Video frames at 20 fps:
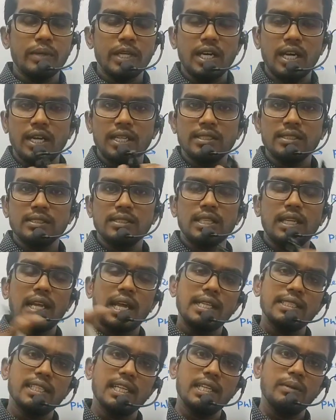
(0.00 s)
because the
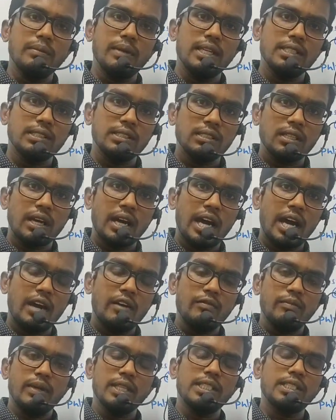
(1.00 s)
large animals
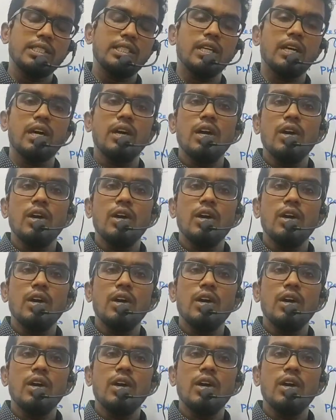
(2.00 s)
have much